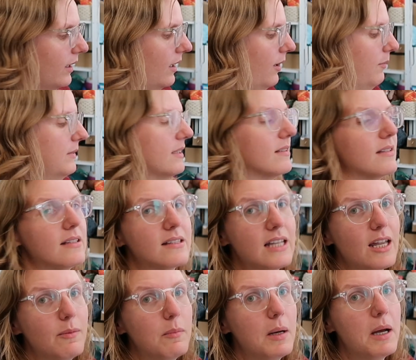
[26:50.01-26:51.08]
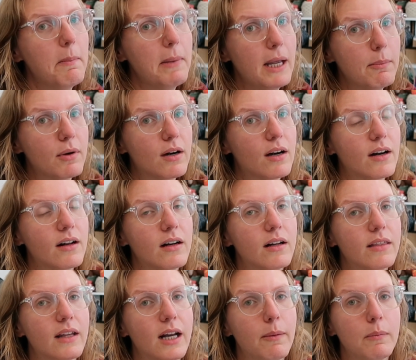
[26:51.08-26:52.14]
This is the same paper
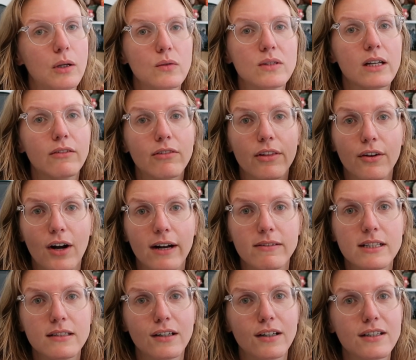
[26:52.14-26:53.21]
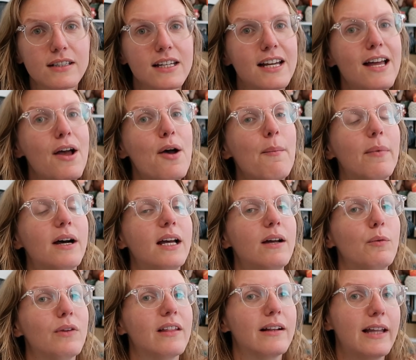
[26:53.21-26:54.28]
that I'm using for the crafty stickers,
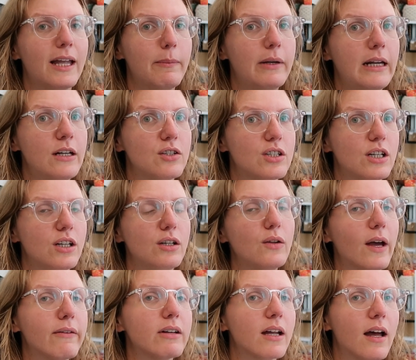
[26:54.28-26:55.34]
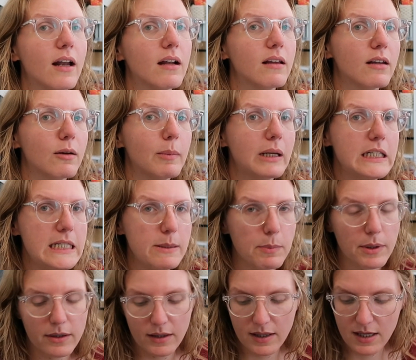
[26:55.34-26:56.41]
but with the lamination you have to cut a little bit
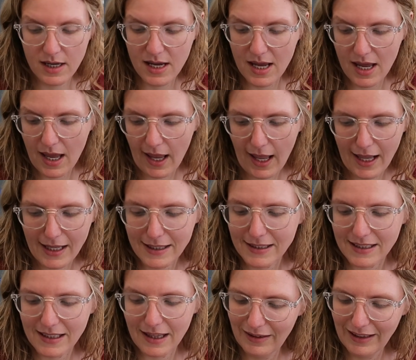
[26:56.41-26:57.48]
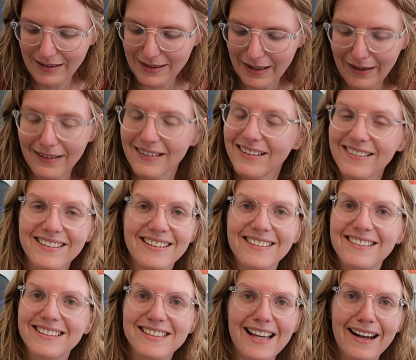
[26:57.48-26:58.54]
deeper, and these
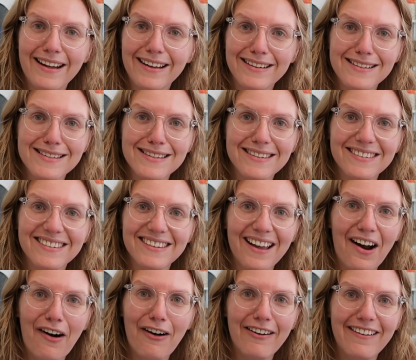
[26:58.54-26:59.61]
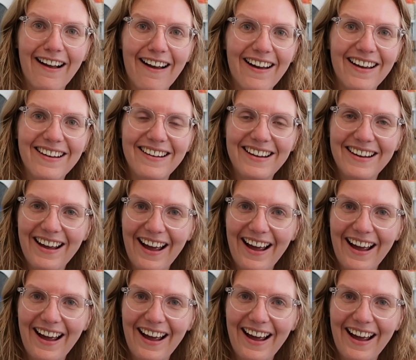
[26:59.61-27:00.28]
settings are not